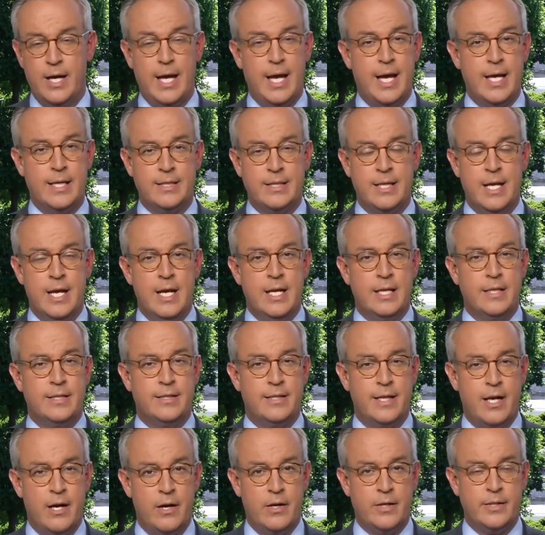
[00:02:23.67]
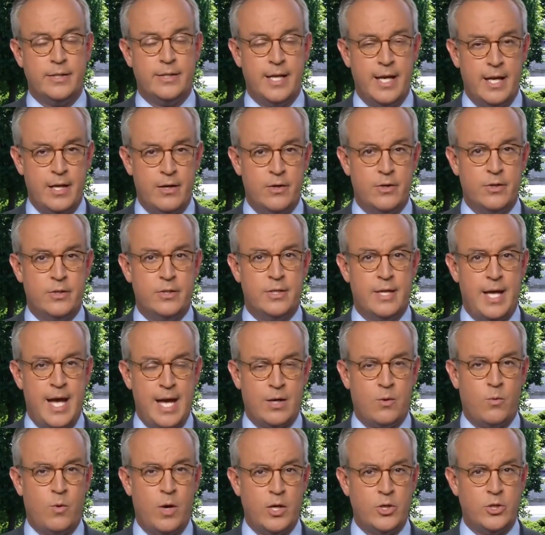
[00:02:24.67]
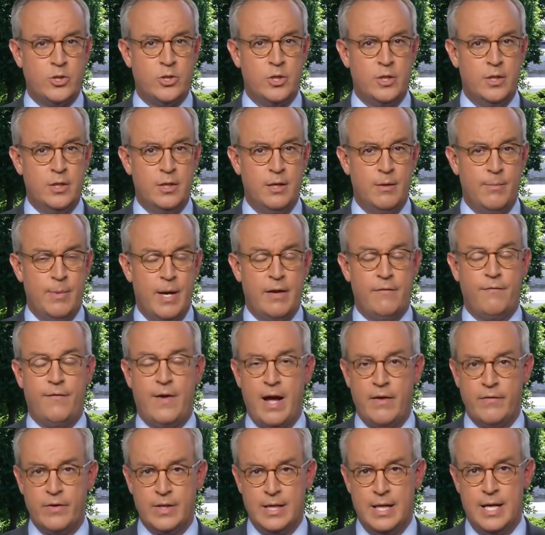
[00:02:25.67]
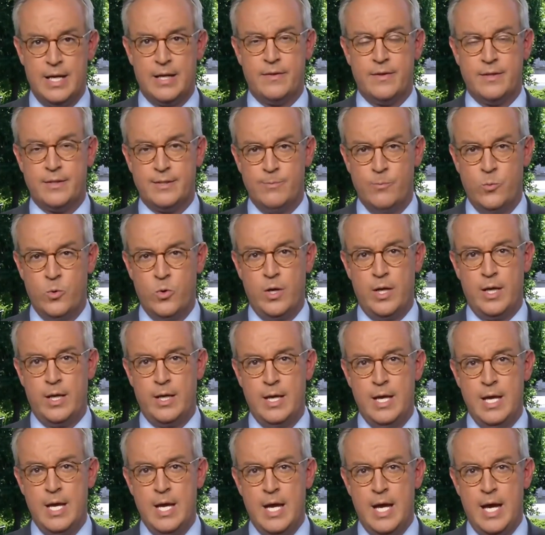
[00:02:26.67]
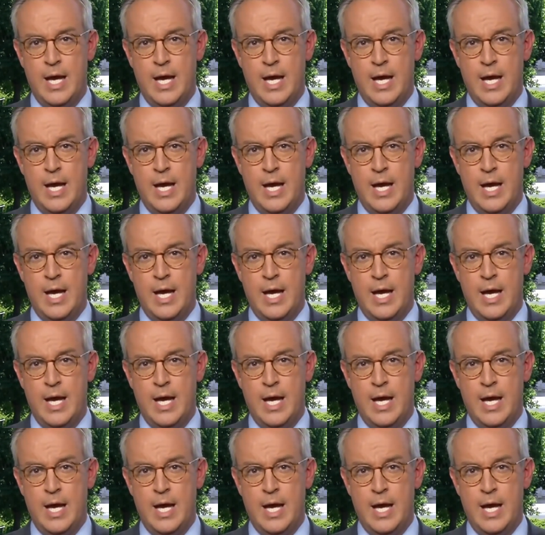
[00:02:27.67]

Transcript: I asked Sarah Sanders that question at about 5 o'clock this morning,